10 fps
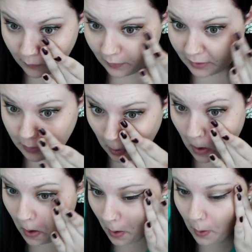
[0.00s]
like
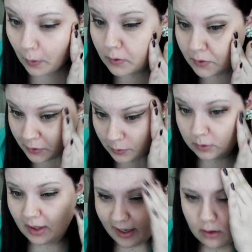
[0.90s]
2
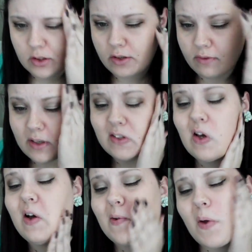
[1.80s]
layers of this
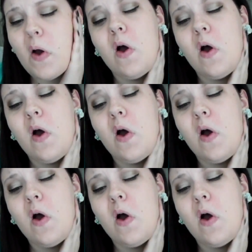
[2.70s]
on